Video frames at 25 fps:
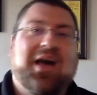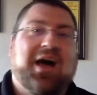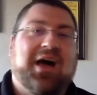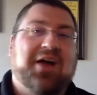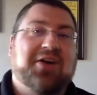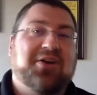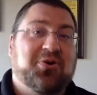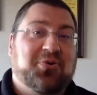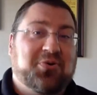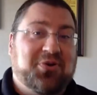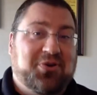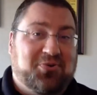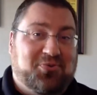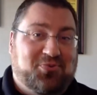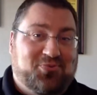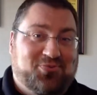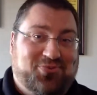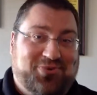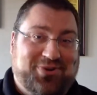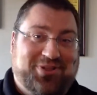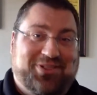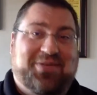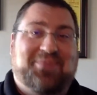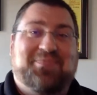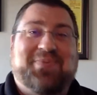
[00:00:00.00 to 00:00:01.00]
I know you're
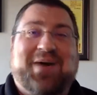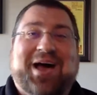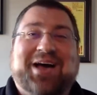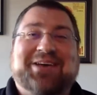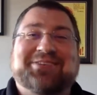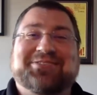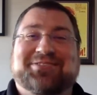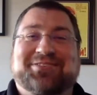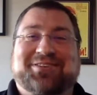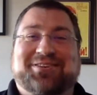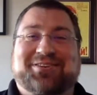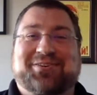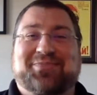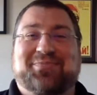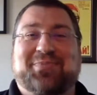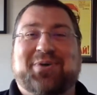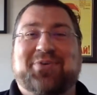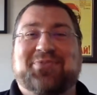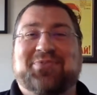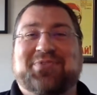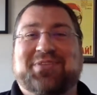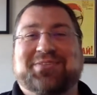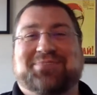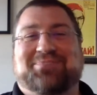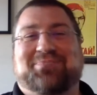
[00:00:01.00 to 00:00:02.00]
really passionate
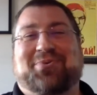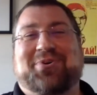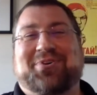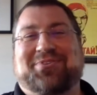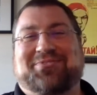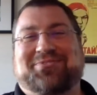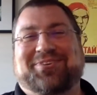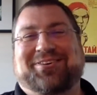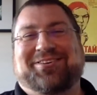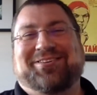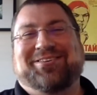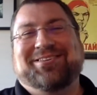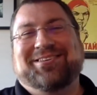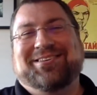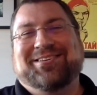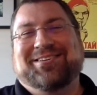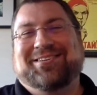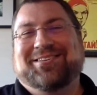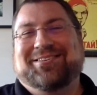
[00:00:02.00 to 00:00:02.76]
about this point, Phil.